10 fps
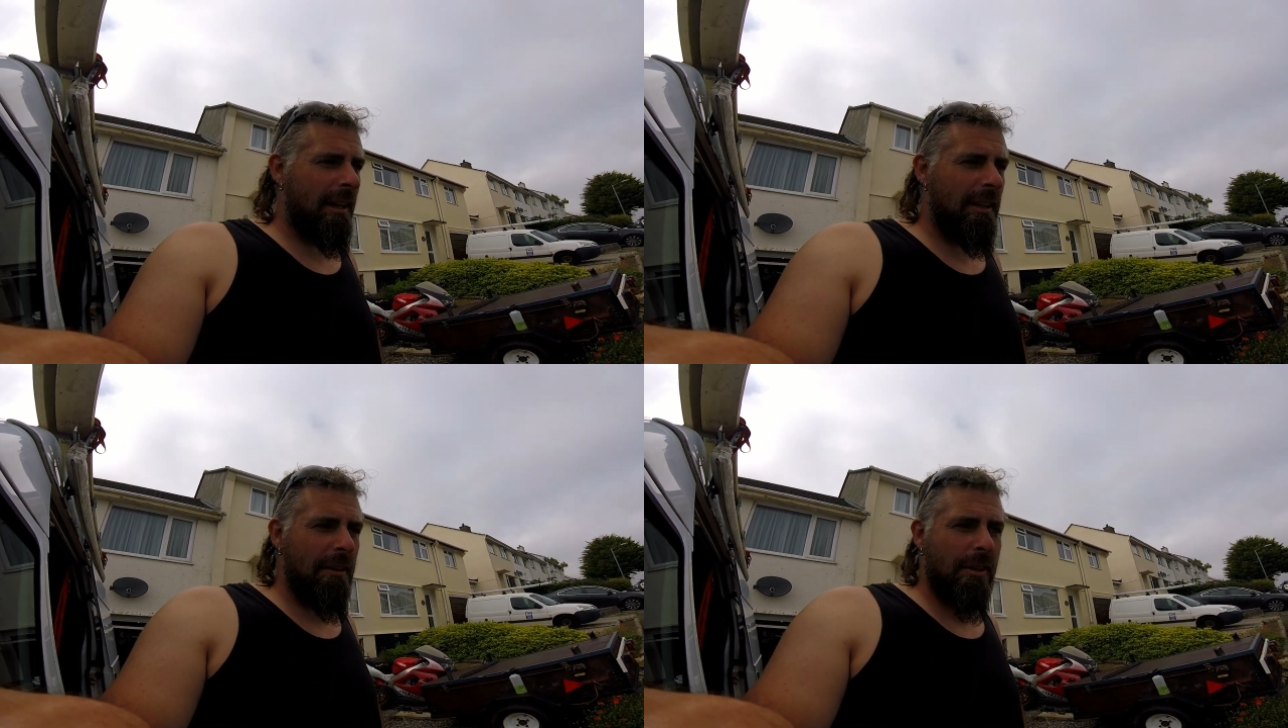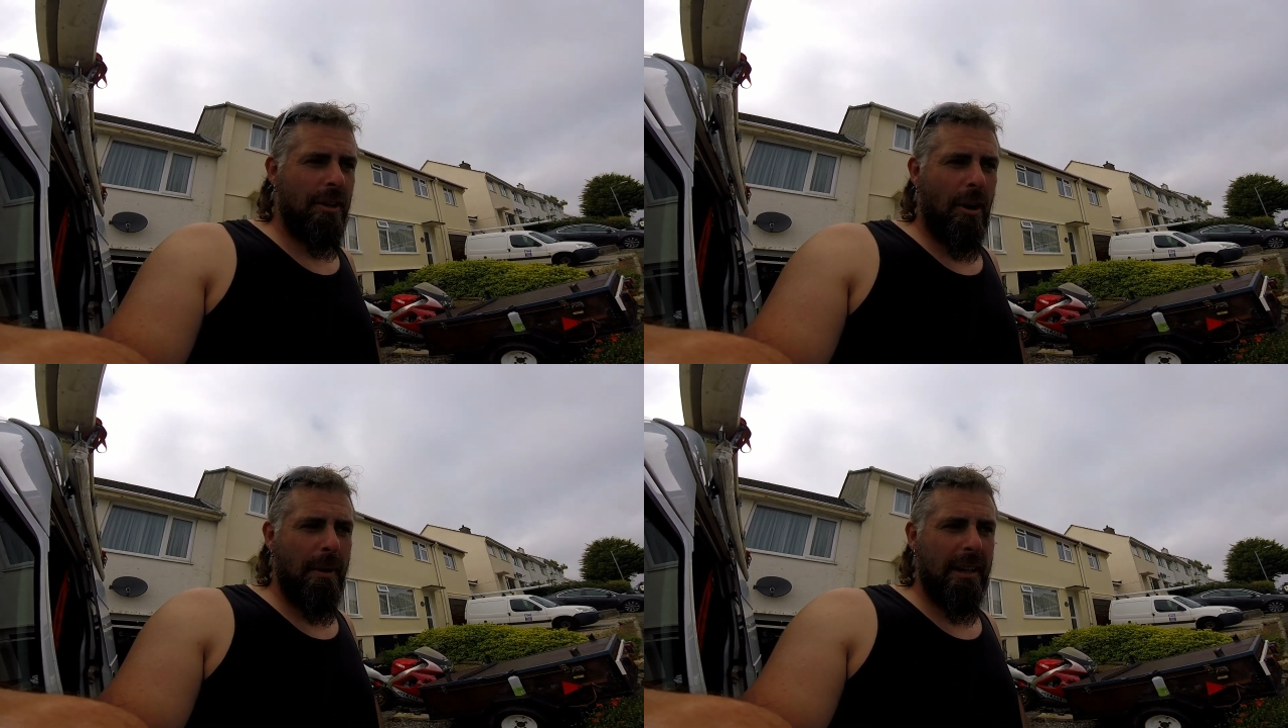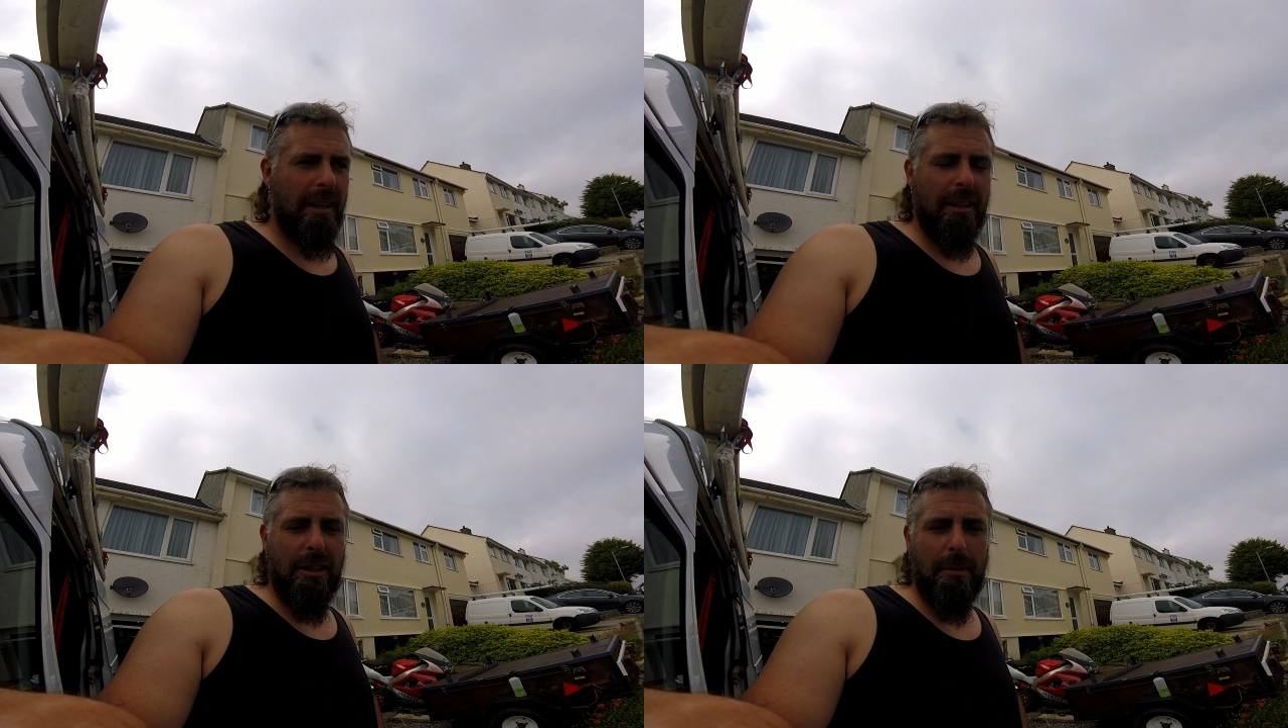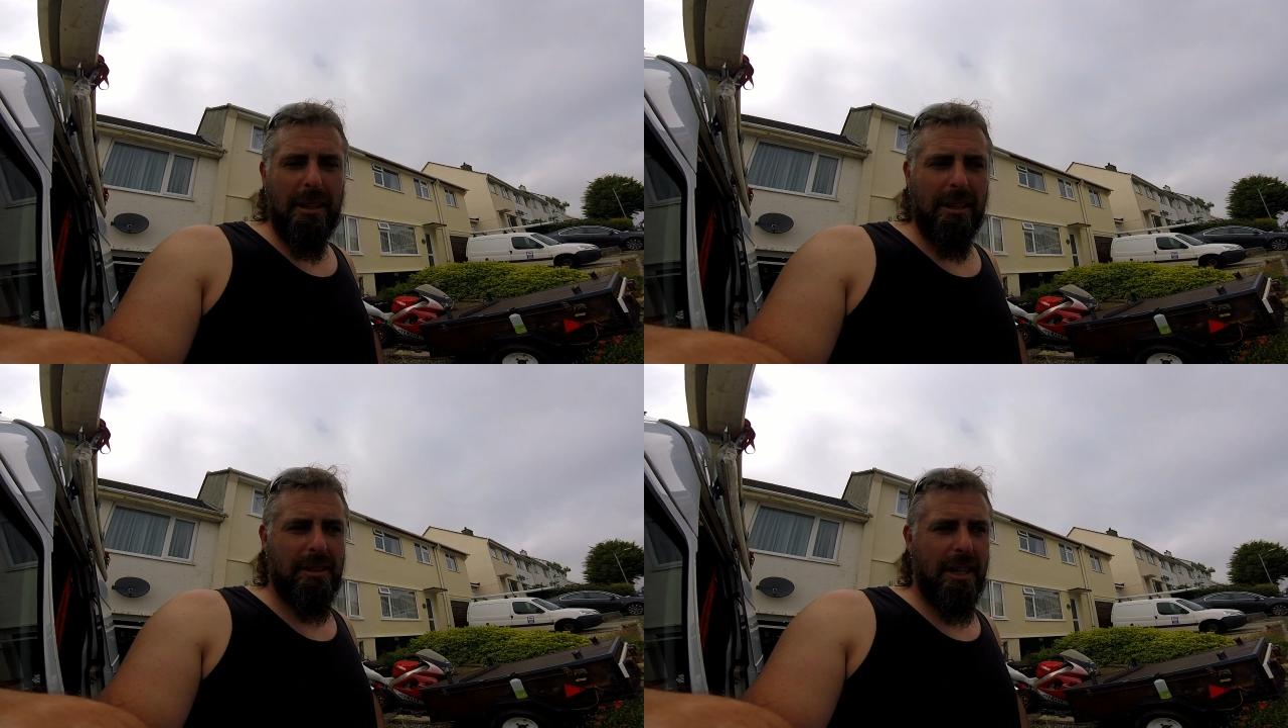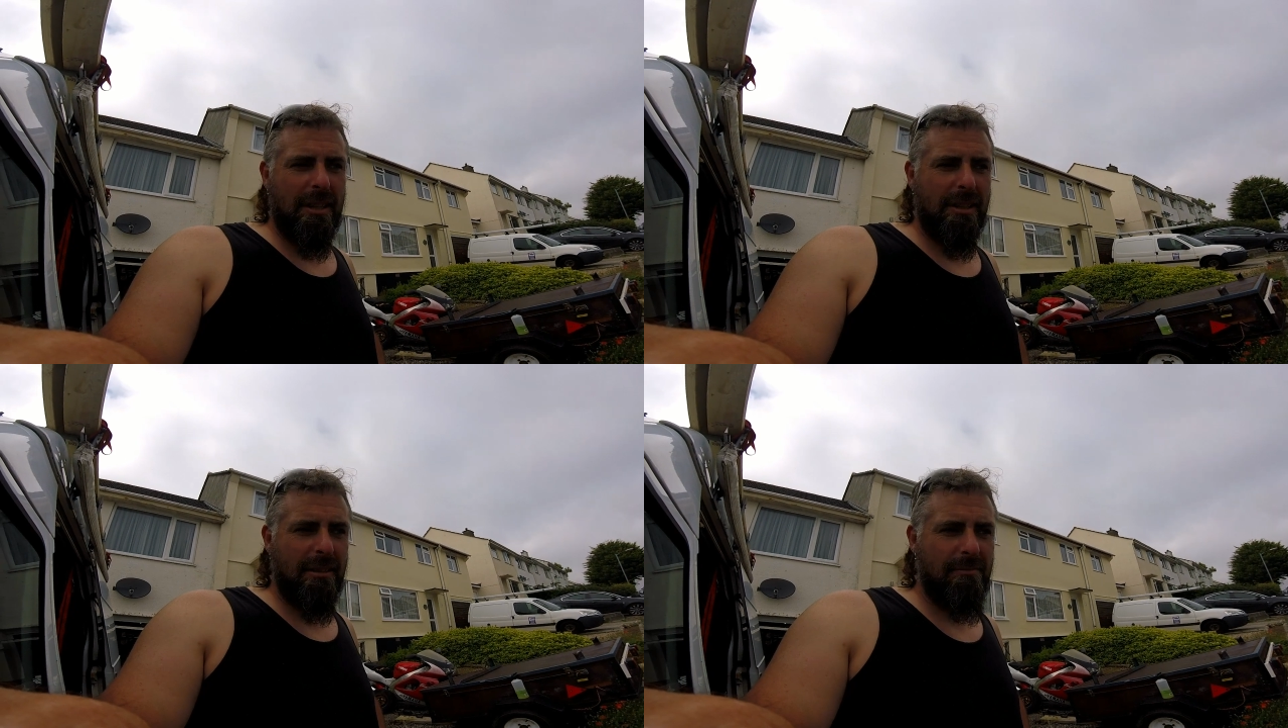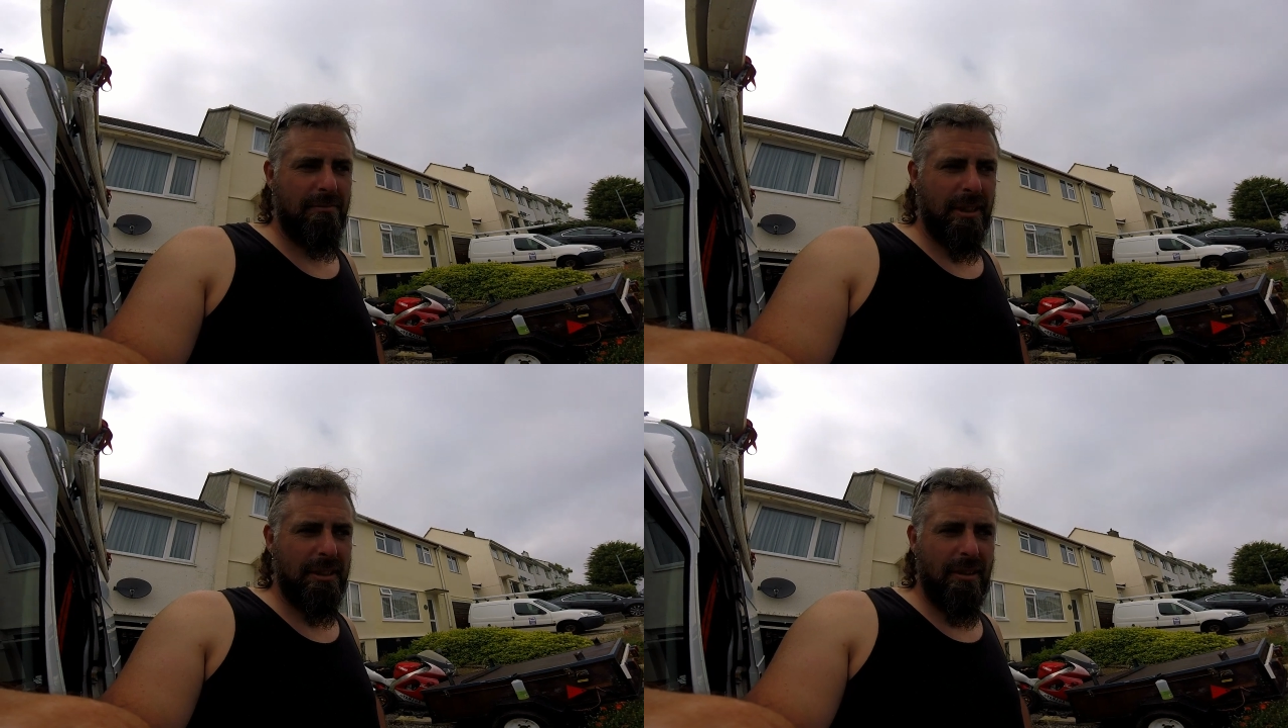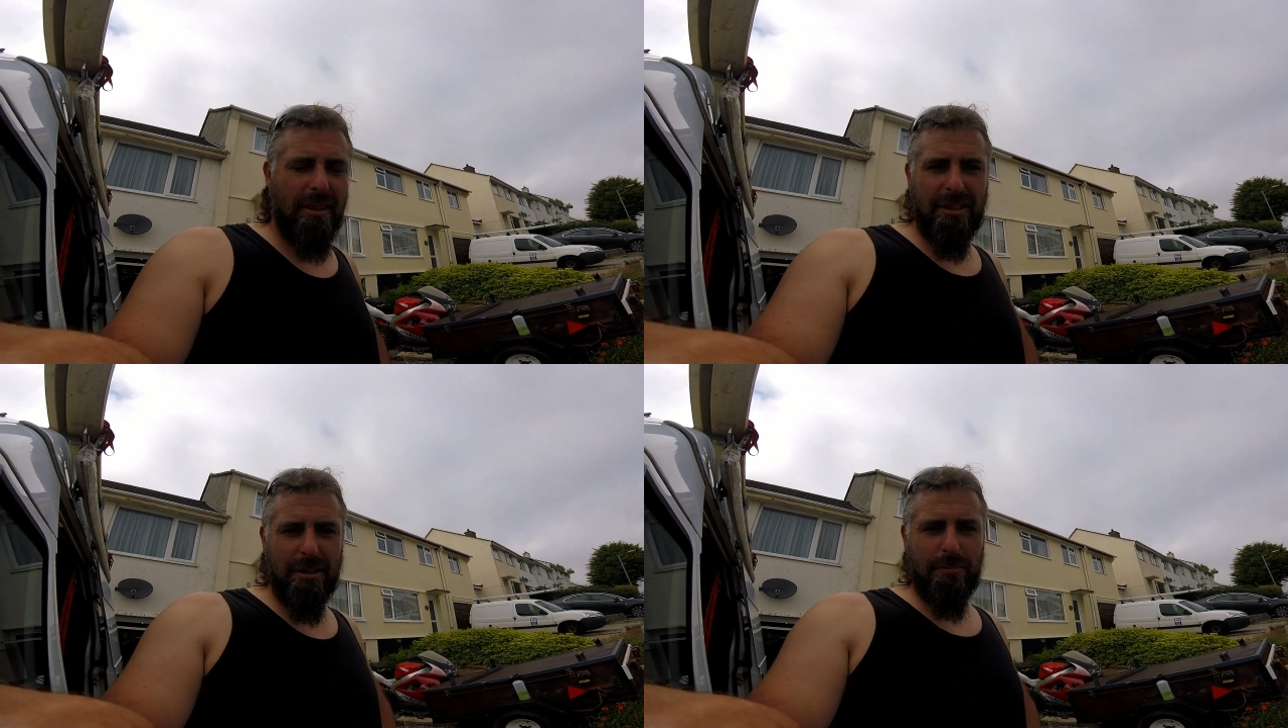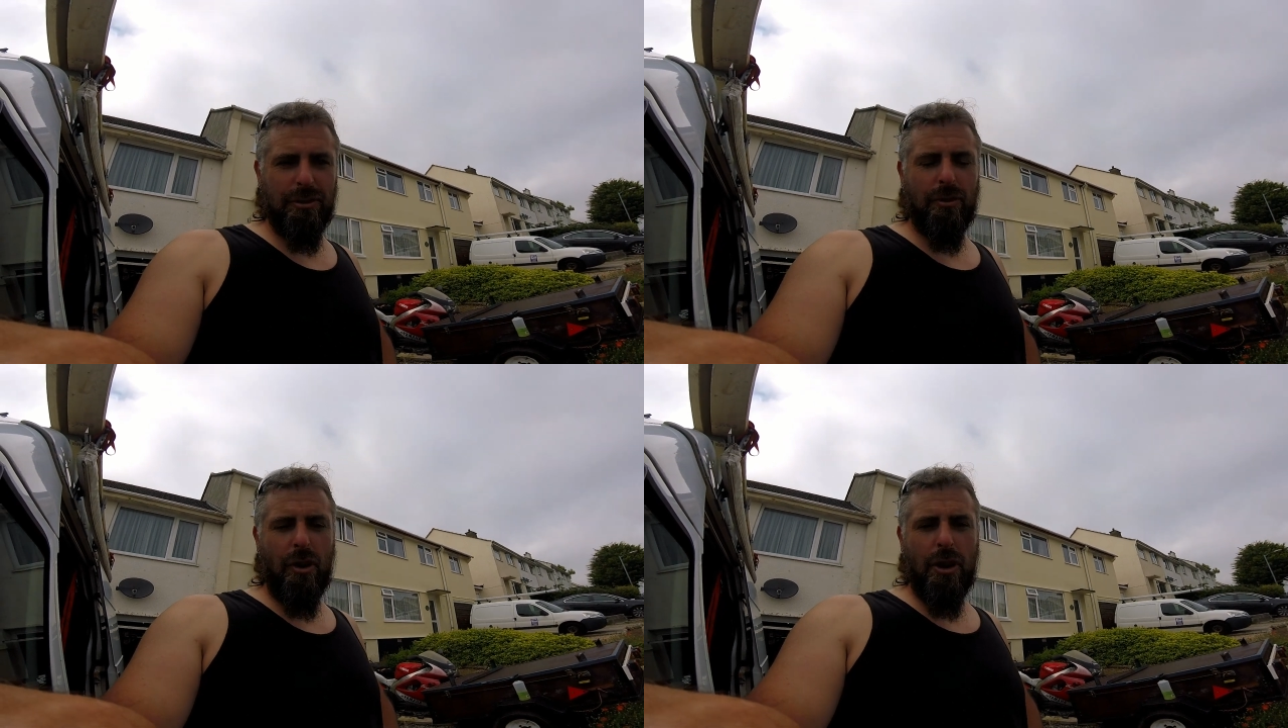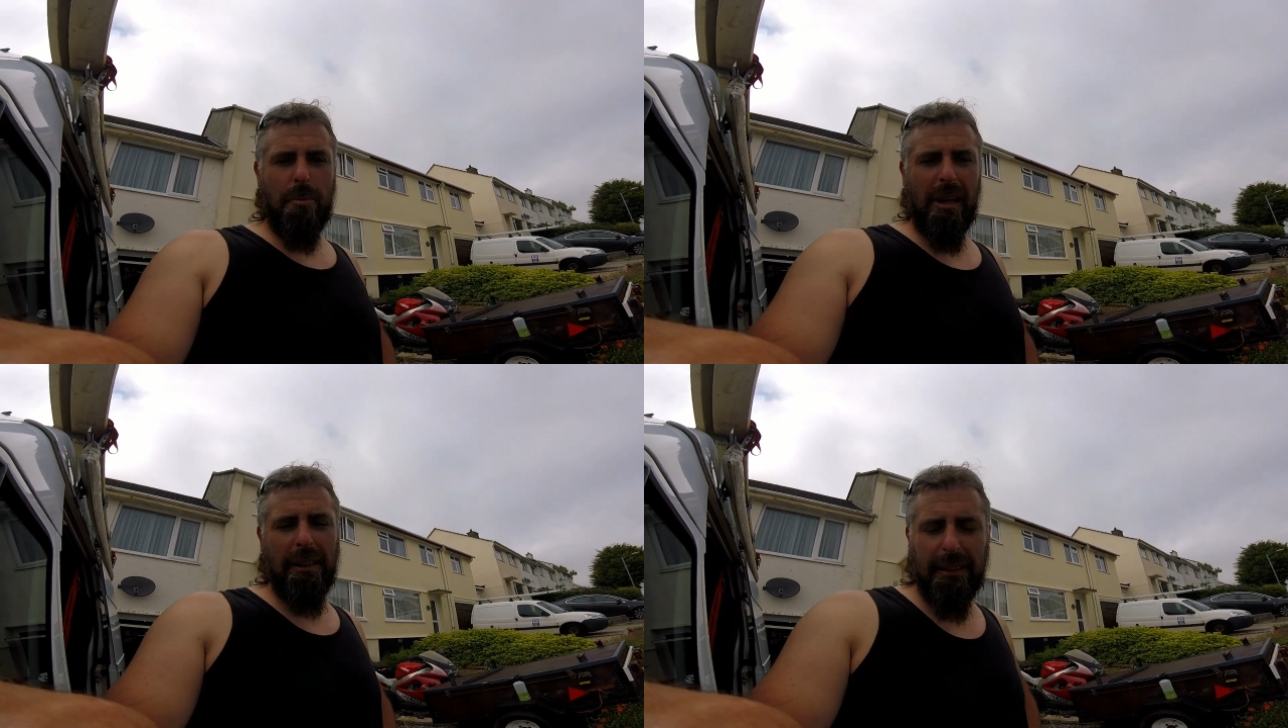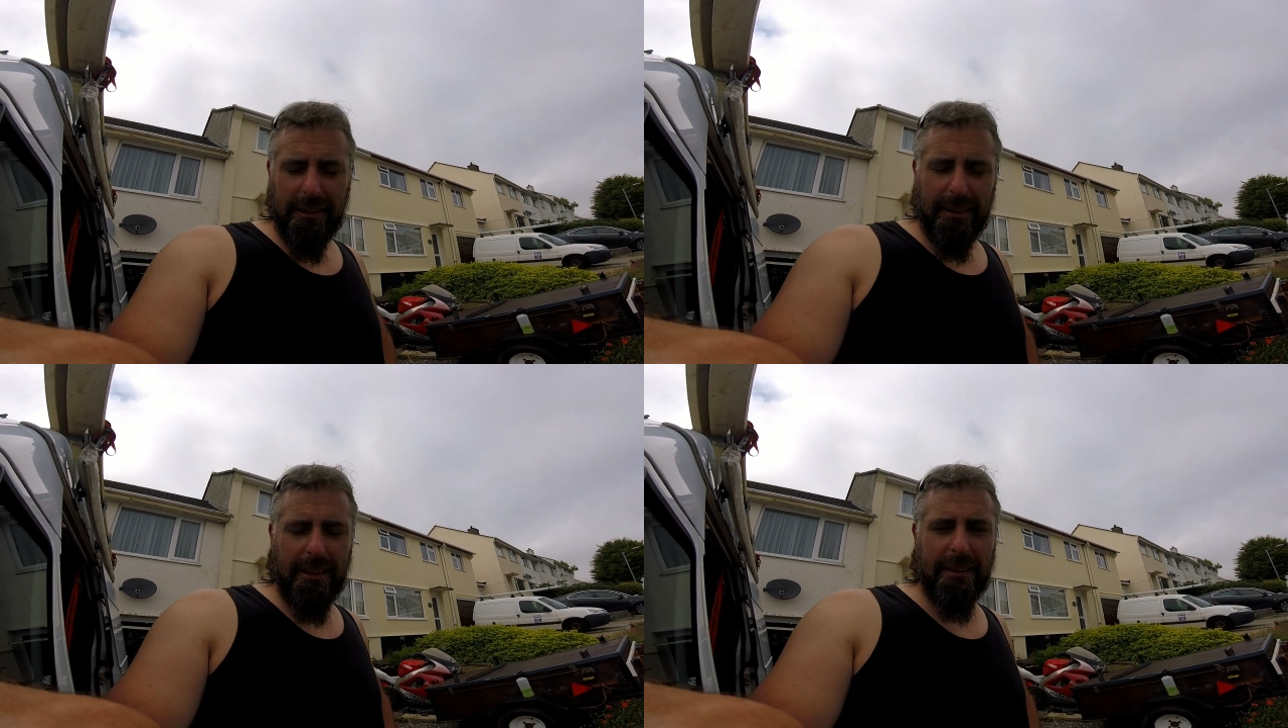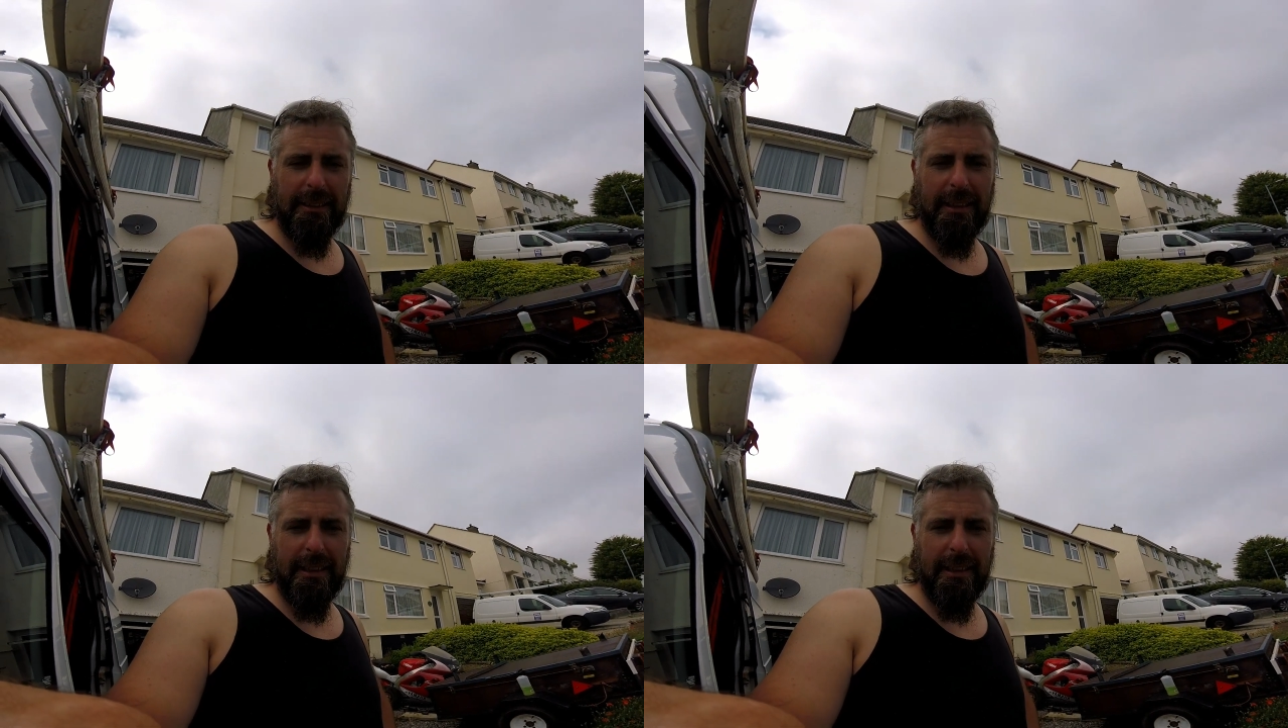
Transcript: Leave a comment in the comment section, please like and subscribe, and